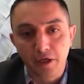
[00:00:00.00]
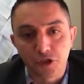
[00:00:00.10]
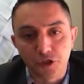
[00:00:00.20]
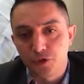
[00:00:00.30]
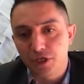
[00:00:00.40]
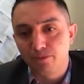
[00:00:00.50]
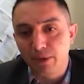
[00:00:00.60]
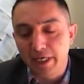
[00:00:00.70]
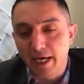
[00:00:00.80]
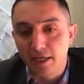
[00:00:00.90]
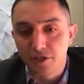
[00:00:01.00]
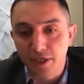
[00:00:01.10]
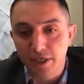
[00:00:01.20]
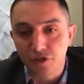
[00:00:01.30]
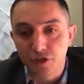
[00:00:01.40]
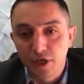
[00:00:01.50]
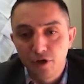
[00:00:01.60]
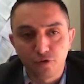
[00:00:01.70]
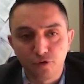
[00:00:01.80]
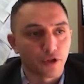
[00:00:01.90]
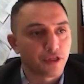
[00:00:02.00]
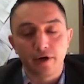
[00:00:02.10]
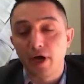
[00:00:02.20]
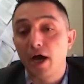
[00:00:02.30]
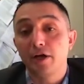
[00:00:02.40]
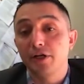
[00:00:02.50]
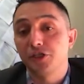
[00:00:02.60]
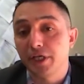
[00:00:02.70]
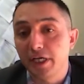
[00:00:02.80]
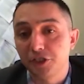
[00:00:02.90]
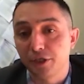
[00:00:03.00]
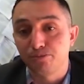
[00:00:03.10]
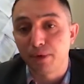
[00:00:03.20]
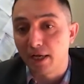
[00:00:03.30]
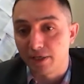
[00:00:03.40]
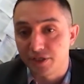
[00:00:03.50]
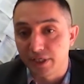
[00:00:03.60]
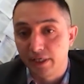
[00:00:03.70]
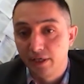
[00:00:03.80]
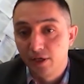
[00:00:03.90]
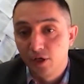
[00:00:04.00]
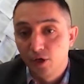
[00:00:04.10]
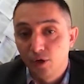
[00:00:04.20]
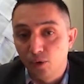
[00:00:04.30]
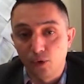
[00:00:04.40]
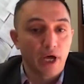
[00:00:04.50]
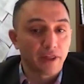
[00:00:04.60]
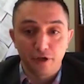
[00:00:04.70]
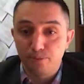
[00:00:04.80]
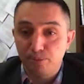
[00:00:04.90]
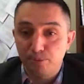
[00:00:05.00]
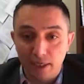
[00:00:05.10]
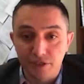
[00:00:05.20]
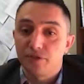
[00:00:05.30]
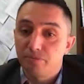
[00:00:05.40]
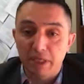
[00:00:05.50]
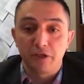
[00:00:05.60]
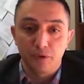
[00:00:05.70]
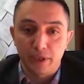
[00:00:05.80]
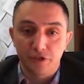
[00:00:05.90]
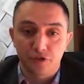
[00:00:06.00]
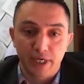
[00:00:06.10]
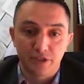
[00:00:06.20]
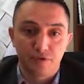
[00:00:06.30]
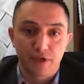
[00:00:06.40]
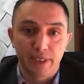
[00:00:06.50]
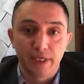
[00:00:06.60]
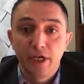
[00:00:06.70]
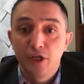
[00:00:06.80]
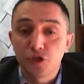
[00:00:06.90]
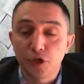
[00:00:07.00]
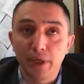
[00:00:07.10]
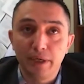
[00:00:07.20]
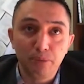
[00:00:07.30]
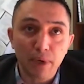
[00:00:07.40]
do some analysis for their higher education policy or other policies, then you can transfer it. So in